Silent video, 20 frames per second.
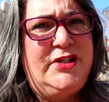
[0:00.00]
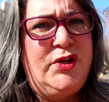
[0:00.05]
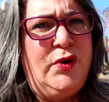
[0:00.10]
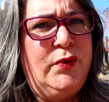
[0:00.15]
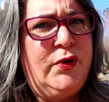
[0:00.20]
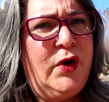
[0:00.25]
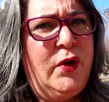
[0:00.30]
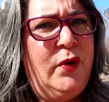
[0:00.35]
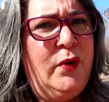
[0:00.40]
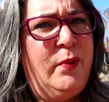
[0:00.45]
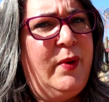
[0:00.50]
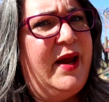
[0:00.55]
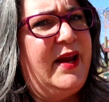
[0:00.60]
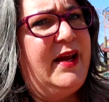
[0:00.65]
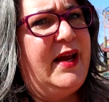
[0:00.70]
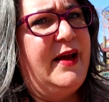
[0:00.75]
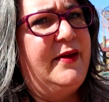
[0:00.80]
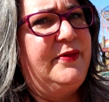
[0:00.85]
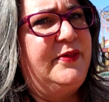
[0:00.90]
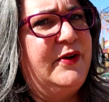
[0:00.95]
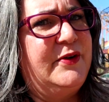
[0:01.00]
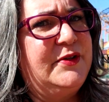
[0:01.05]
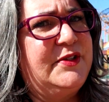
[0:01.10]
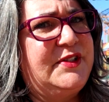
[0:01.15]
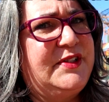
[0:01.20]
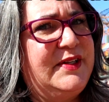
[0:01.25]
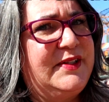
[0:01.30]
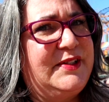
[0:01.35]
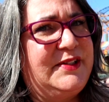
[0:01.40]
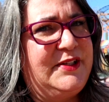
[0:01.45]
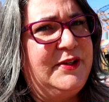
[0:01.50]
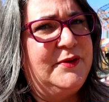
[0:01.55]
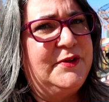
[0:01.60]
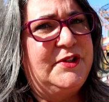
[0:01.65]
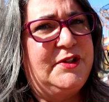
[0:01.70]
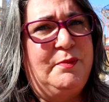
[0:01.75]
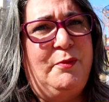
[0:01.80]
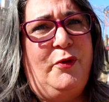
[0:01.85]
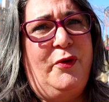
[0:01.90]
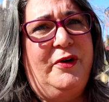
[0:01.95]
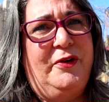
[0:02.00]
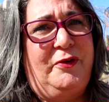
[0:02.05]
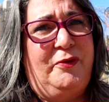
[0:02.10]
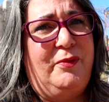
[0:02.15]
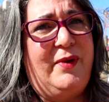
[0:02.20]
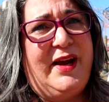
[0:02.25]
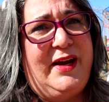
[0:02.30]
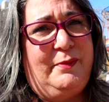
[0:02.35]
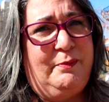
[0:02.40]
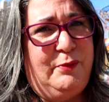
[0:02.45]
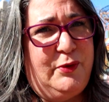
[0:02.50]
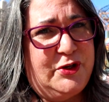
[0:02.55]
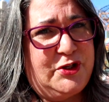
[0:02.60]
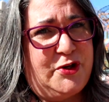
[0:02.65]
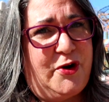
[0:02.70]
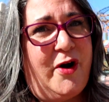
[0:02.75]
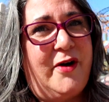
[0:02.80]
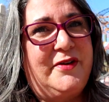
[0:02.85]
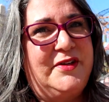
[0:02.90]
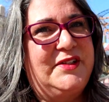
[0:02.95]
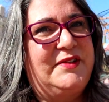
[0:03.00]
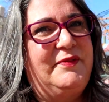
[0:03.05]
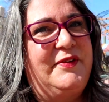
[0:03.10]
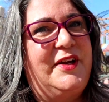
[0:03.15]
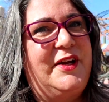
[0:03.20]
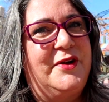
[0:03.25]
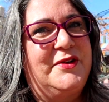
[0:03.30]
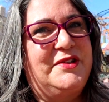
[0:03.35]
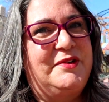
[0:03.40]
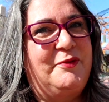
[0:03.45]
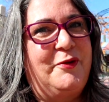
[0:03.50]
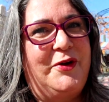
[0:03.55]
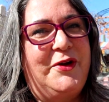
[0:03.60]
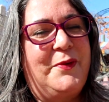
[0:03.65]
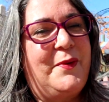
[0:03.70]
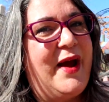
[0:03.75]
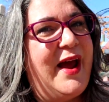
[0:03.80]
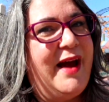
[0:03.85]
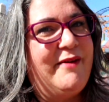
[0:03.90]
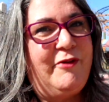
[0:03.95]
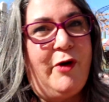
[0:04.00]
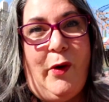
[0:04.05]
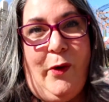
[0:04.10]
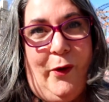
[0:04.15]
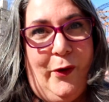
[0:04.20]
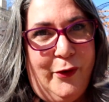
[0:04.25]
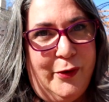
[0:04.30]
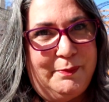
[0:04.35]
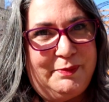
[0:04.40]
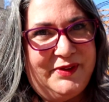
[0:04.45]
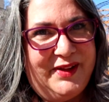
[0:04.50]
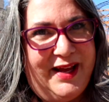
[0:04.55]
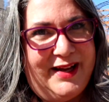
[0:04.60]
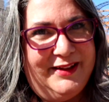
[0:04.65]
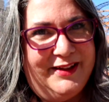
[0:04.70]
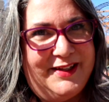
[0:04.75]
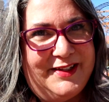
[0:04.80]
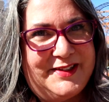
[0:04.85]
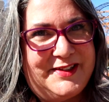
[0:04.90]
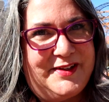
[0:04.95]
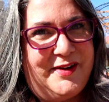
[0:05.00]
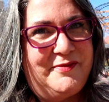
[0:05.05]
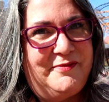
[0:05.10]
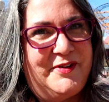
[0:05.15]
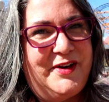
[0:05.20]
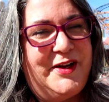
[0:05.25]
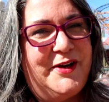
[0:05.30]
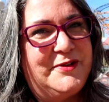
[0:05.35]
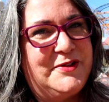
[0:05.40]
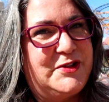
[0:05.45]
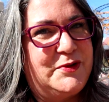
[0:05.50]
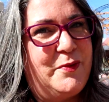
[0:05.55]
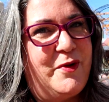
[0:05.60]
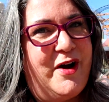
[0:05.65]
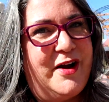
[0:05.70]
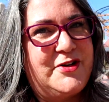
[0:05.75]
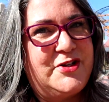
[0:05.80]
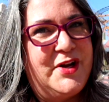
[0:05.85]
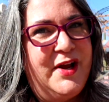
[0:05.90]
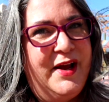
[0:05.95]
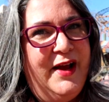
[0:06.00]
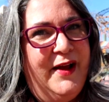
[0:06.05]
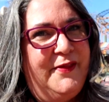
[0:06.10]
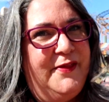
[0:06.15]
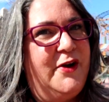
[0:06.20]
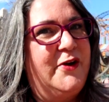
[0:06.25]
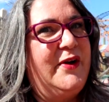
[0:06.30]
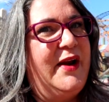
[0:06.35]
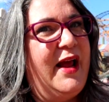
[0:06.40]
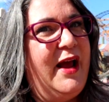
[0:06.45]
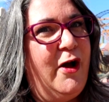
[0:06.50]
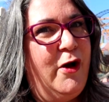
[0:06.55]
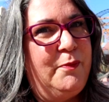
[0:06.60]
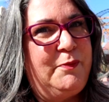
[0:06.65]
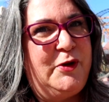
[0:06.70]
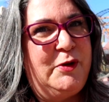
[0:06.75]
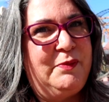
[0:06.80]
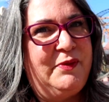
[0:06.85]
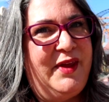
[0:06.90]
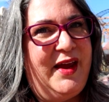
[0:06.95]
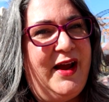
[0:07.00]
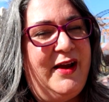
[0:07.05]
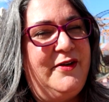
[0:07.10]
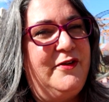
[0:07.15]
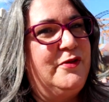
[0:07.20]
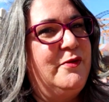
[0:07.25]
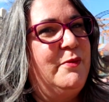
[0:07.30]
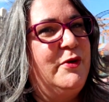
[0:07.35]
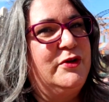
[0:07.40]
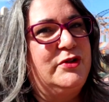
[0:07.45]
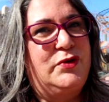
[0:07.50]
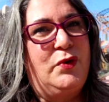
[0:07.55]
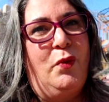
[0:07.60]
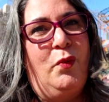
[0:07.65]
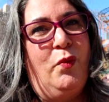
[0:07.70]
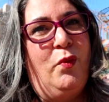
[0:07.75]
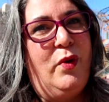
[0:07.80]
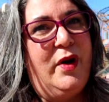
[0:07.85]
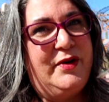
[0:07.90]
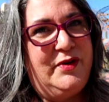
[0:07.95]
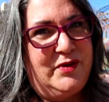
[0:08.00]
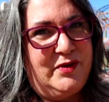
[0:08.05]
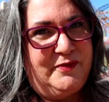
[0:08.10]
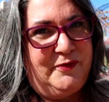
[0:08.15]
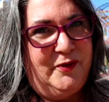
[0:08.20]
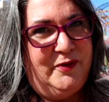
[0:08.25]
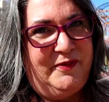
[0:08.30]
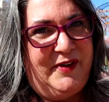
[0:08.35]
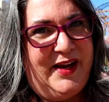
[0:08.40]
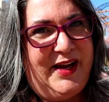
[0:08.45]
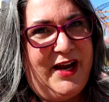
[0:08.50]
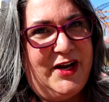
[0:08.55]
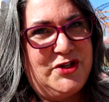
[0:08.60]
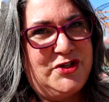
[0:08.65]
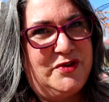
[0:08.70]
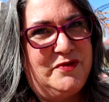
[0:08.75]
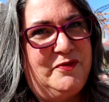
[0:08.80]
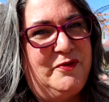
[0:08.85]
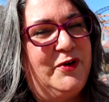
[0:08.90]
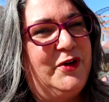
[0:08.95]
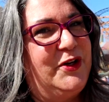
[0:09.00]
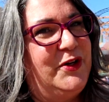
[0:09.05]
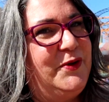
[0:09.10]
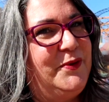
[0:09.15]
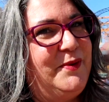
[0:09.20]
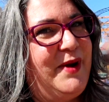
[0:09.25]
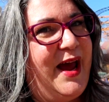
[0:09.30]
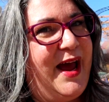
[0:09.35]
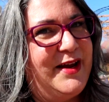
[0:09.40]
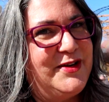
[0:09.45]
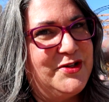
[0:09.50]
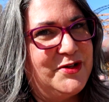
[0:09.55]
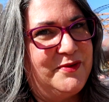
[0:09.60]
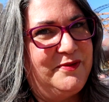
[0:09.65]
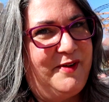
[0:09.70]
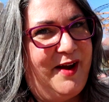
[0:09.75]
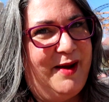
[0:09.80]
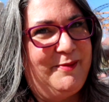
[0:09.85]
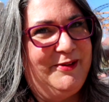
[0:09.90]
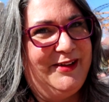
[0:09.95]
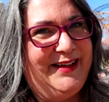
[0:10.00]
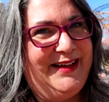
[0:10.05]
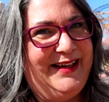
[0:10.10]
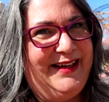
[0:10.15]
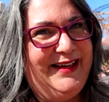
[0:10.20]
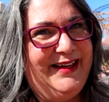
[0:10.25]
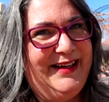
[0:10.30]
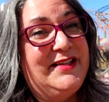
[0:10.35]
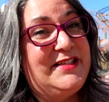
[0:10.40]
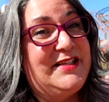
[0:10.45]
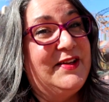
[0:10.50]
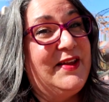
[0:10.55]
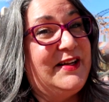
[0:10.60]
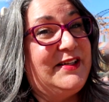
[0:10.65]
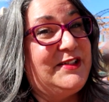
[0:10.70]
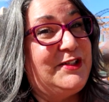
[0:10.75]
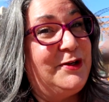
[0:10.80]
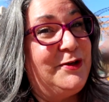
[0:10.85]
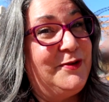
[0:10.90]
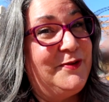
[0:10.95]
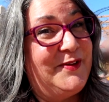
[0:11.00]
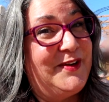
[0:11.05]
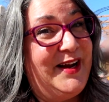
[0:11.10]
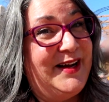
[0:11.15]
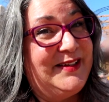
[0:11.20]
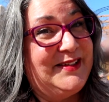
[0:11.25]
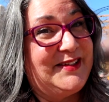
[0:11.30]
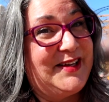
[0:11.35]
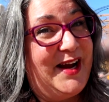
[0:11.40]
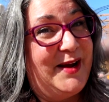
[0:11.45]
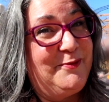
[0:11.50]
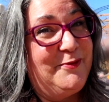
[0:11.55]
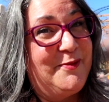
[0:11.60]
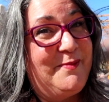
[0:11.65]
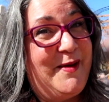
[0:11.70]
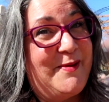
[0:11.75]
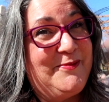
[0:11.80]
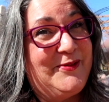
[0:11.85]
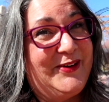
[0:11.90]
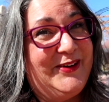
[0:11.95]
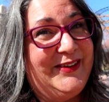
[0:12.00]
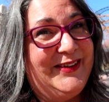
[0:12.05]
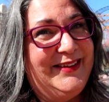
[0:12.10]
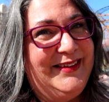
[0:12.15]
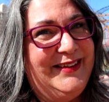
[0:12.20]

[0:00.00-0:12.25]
don't go away yet. There's still some more great Busch Gardens videos for you. I have a whole playlist of videos to watch that are going to help you plan the most wonderful vacation for you and your family. Till I see you the next time, remember,